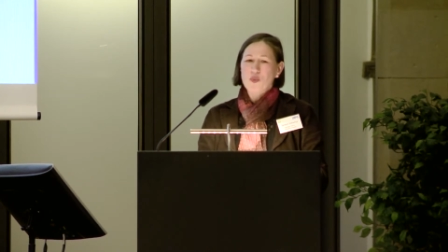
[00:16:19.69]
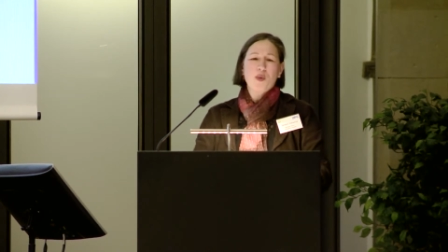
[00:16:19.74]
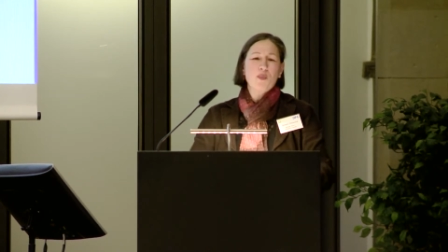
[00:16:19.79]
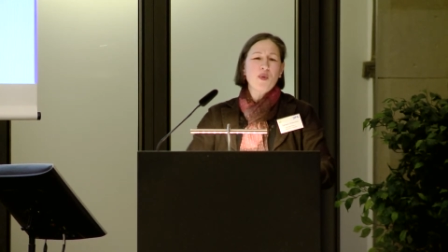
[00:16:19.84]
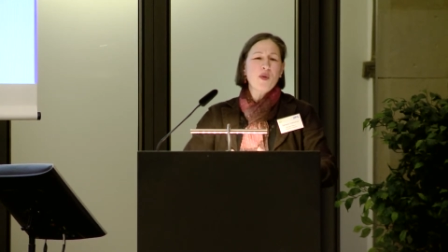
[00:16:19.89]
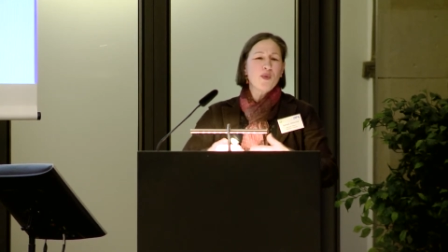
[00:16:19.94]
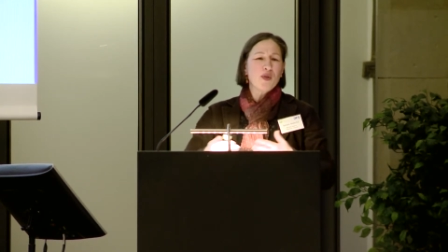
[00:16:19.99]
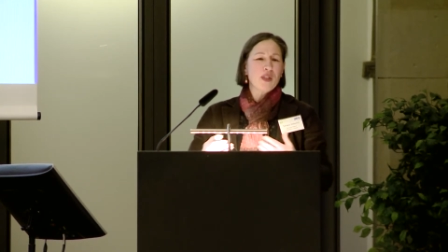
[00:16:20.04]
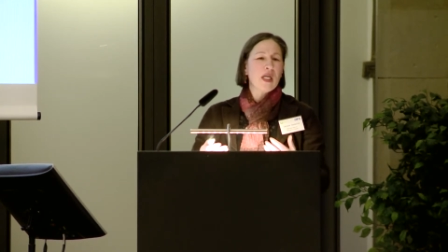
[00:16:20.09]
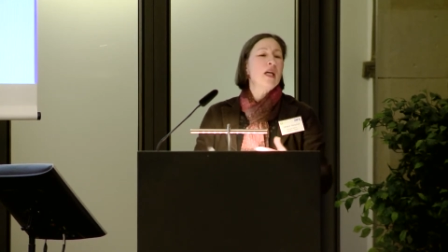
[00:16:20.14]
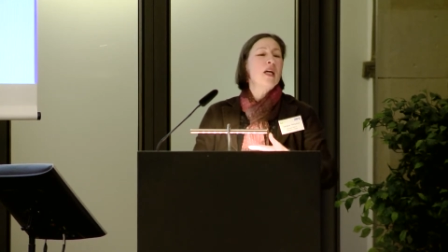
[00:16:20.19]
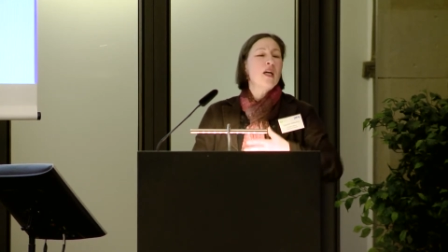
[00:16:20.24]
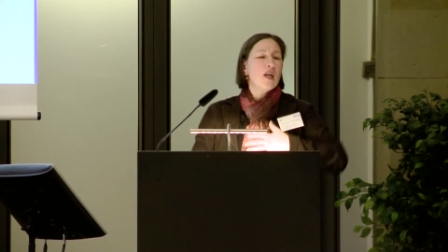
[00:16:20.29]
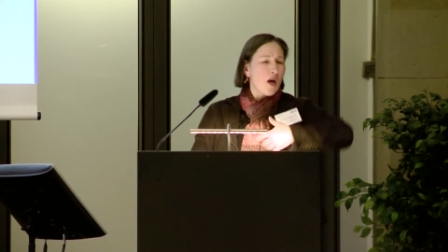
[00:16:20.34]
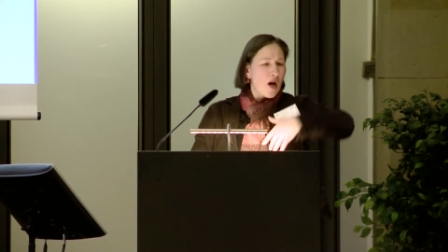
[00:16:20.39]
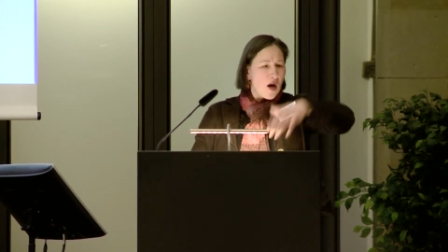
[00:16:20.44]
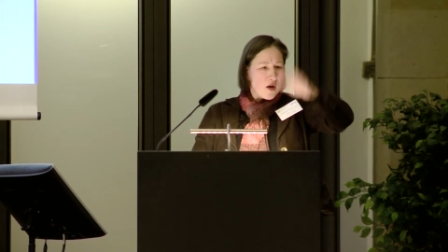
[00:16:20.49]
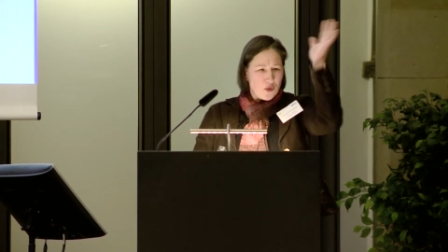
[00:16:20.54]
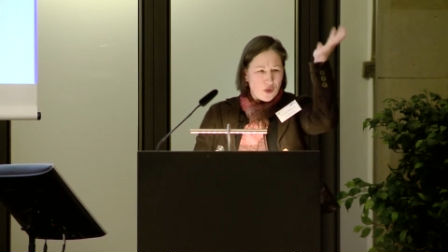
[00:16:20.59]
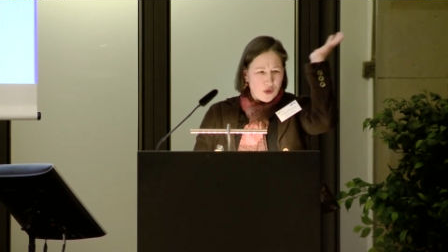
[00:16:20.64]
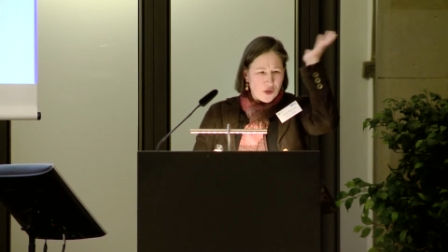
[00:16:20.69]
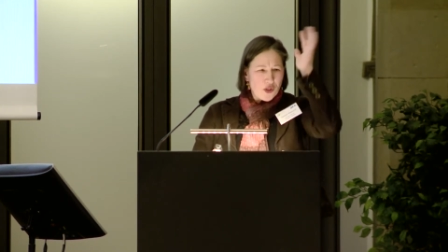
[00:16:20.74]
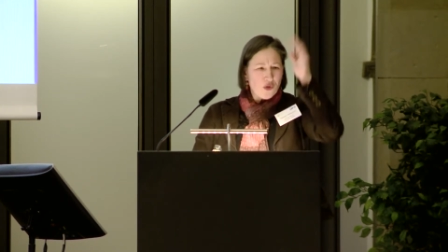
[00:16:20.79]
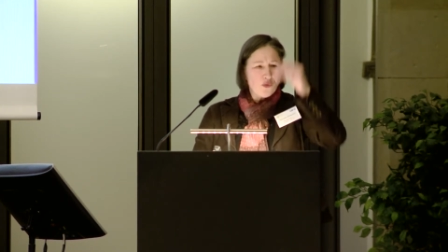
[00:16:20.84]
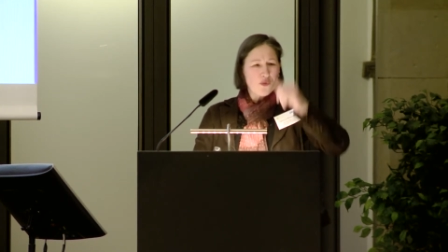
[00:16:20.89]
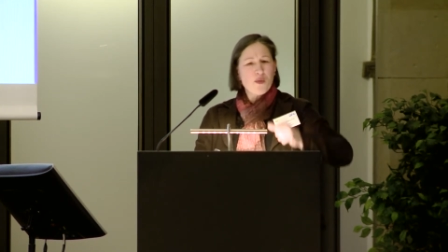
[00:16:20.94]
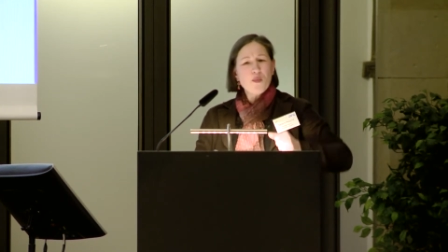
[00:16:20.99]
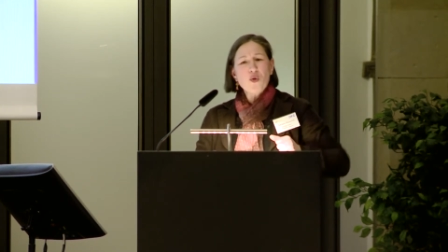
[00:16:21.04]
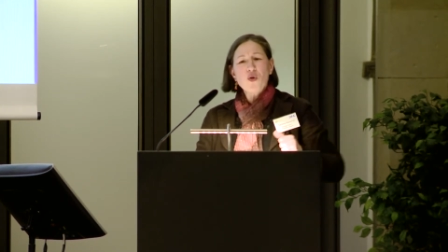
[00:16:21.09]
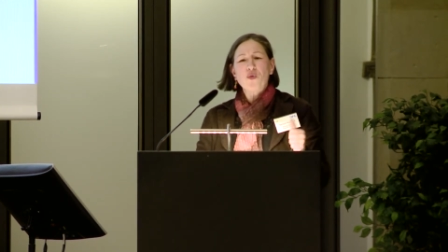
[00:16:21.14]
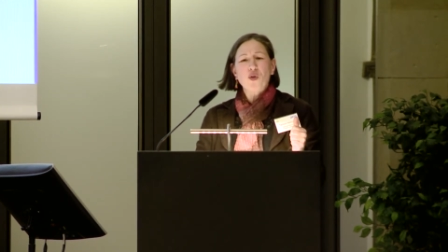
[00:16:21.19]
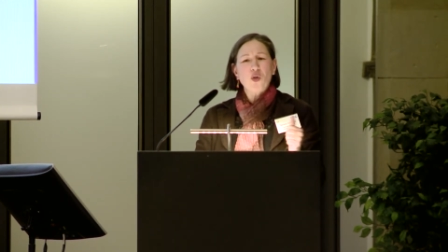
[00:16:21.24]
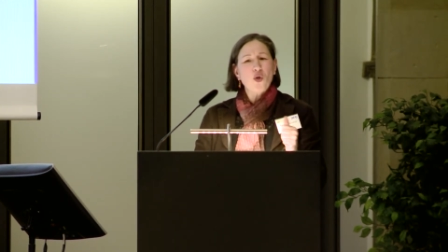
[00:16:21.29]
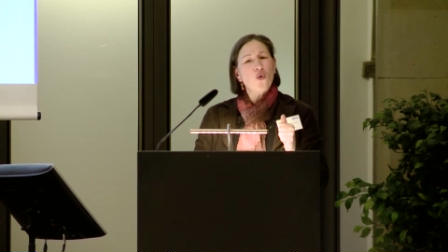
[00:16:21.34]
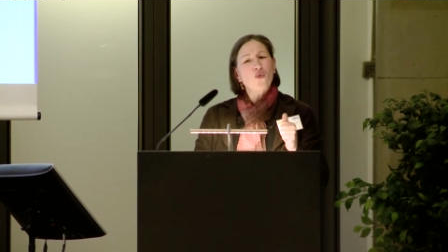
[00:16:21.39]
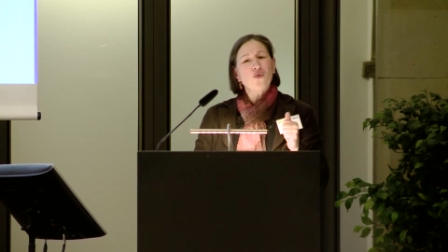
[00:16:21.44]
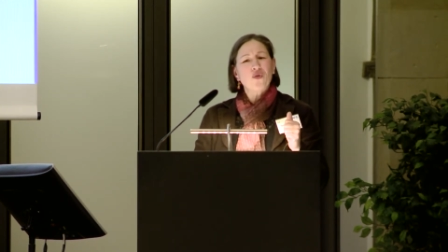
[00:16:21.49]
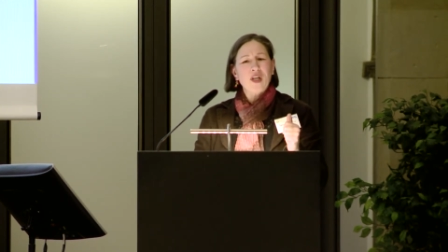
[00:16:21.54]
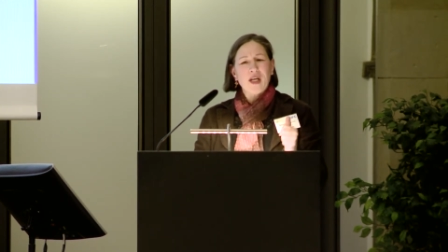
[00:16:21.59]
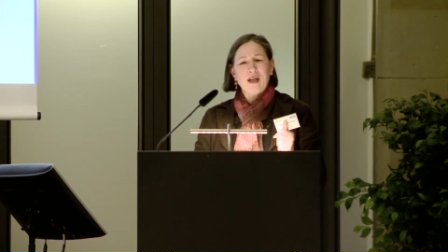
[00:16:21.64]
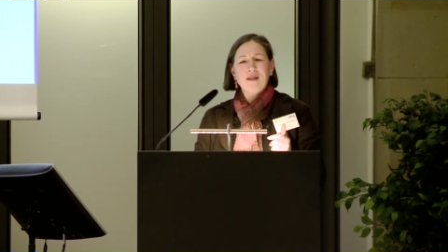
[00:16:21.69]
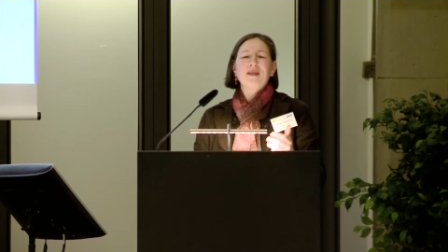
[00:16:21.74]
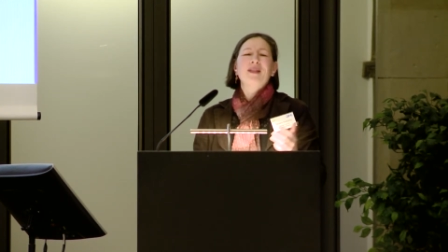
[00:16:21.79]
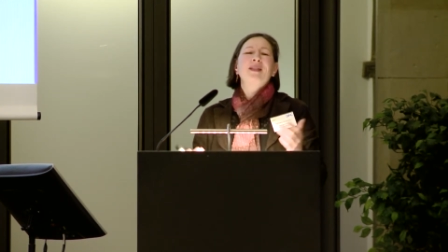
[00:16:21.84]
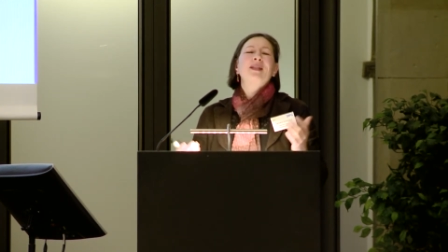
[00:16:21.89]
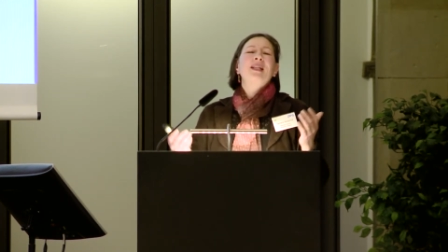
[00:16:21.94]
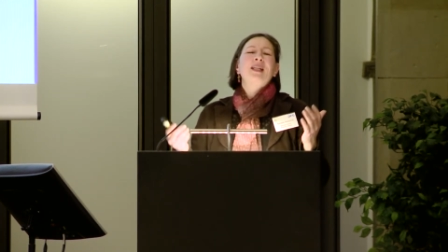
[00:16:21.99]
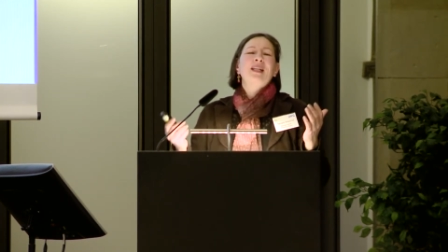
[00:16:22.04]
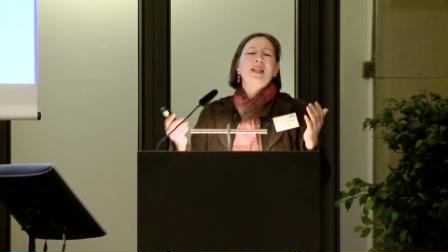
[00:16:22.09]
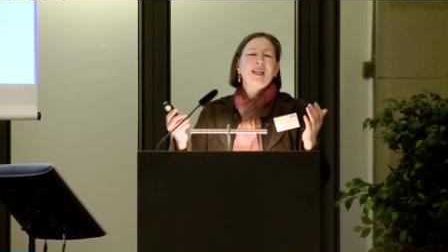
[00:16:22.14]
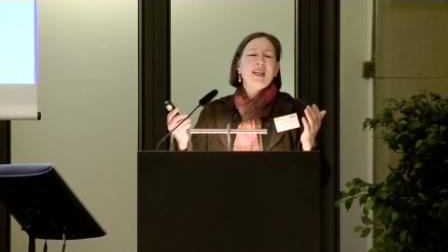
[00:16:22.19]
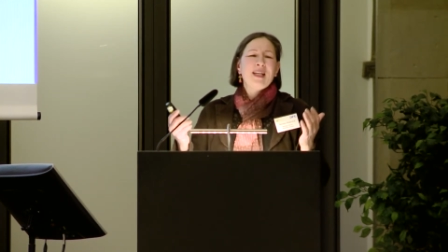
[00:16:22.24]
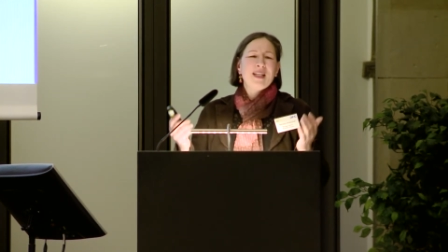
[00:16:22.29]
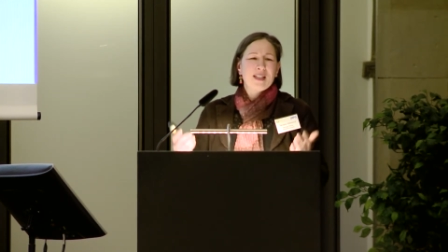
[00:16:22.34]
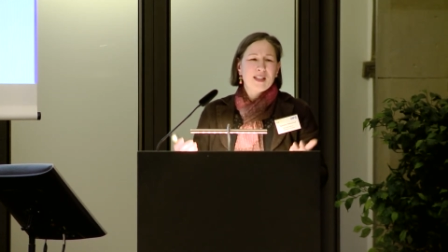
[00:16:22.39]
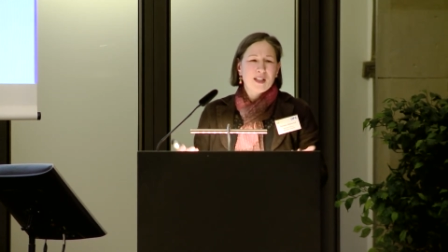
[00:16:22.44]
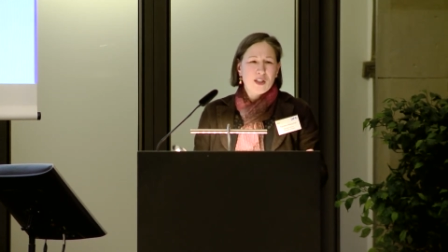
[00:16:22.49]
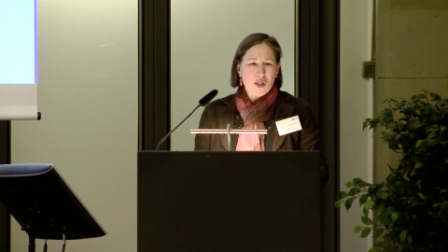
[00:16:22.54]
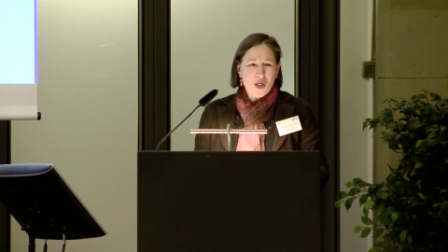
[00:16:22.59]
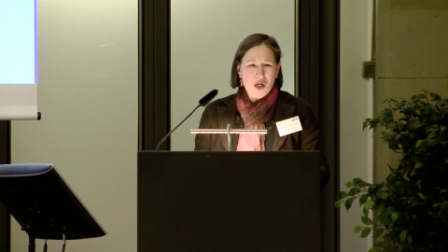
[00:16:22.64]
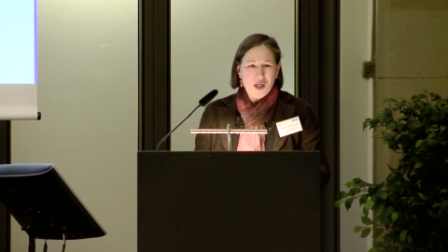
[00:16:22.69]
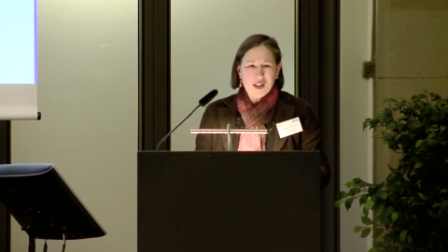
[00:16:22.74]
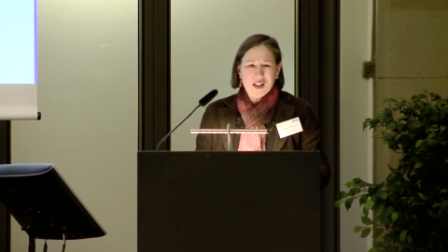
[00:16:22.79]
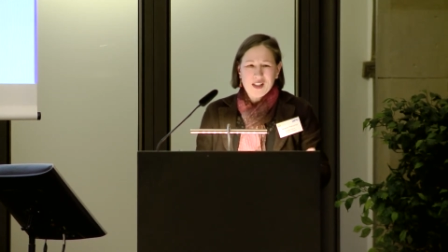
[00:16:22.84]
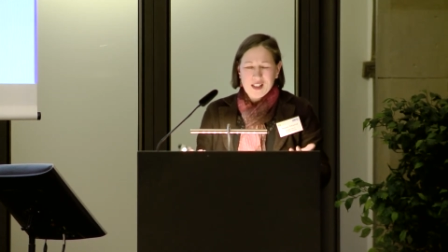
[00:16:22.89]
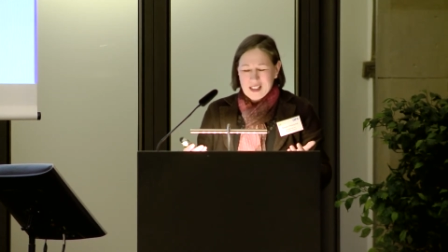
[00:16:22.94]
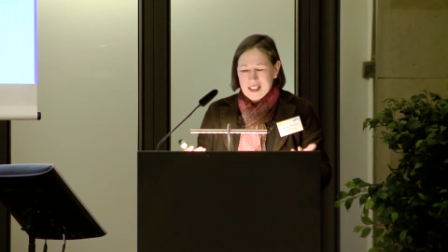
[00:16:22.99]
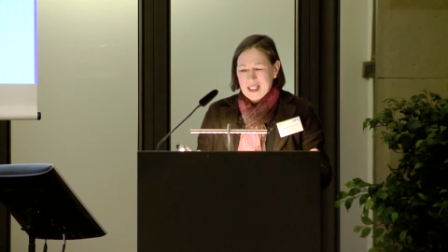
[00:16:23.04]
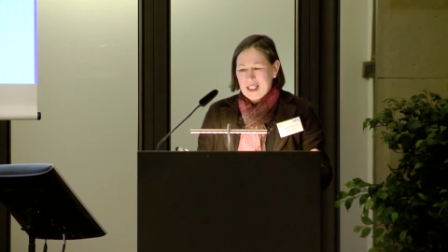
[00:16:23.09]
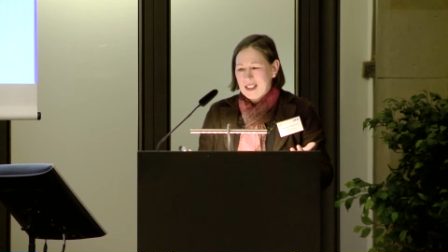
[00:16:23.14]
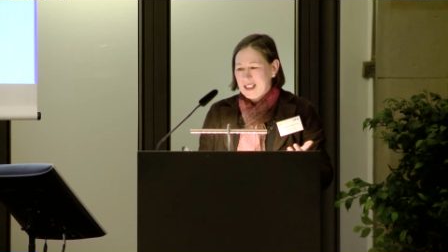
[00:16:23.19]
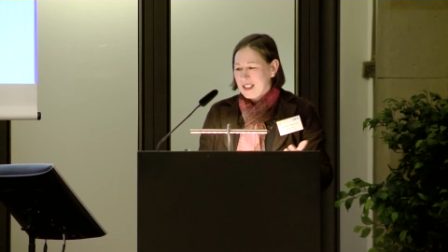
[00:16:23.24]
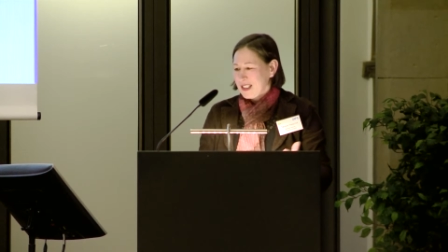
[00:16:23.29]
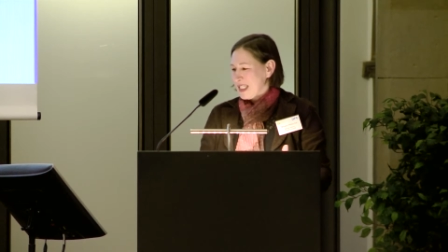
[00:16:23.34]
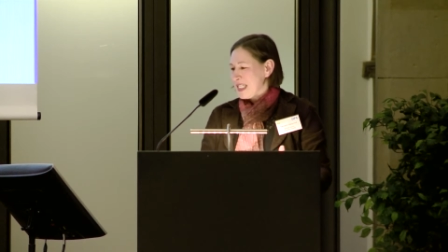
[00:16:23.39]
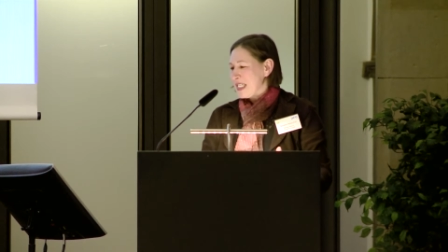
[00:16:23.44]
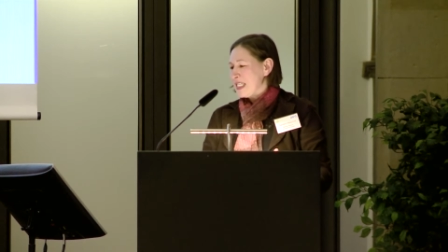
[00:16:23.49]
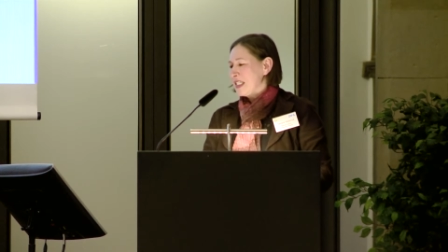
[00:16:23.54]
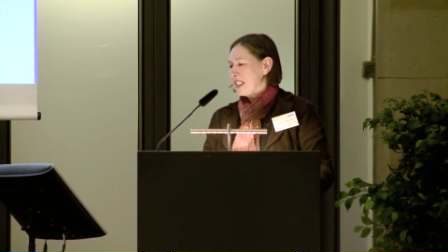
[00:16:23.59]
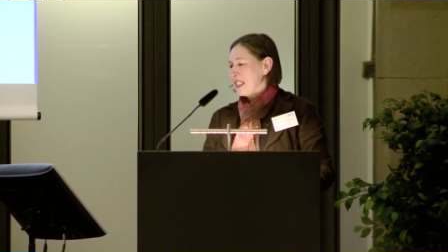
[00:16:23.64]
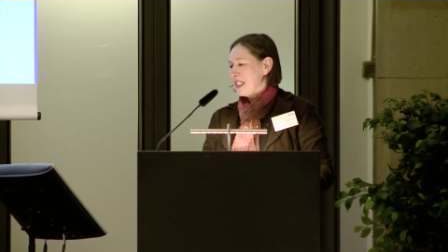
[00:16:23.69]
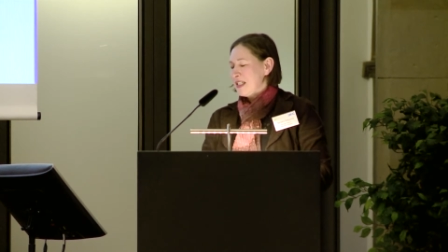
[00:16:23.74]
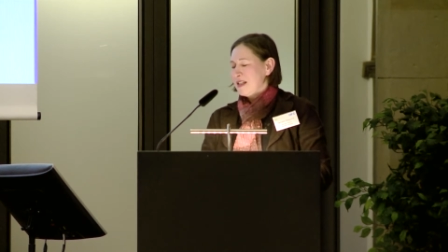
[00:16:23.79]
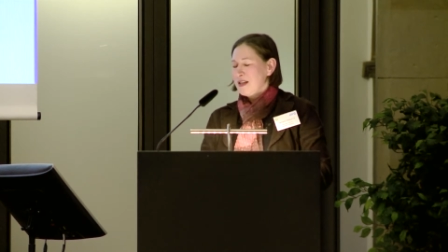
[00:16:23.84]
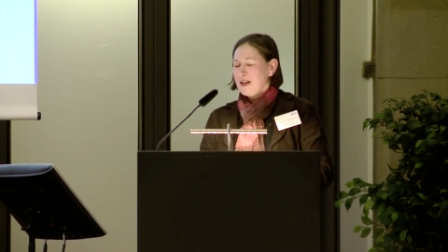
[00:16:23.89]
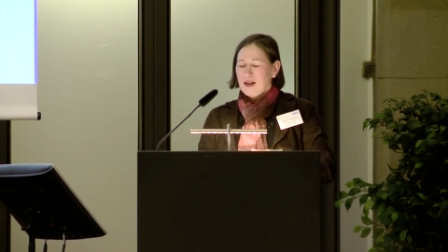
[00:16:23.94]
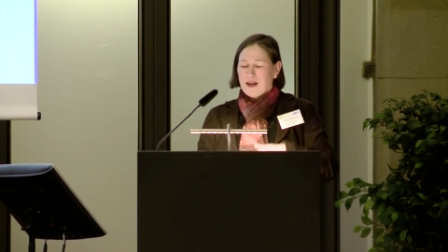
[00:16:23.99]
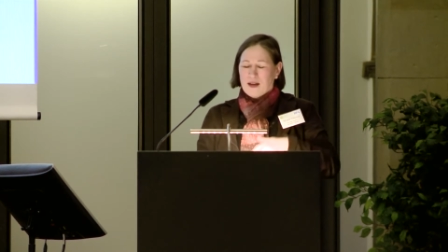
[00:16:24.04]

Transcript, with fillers: When people say, oh, you just remove the content, it's not that easy.